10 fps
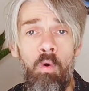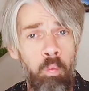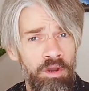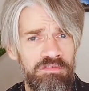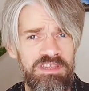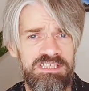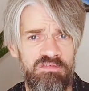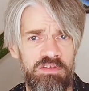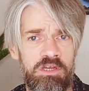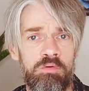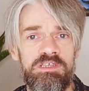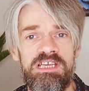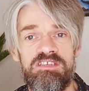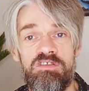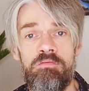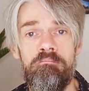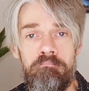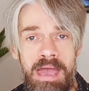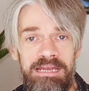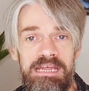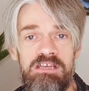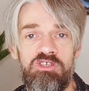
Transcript: One of the difficulties that many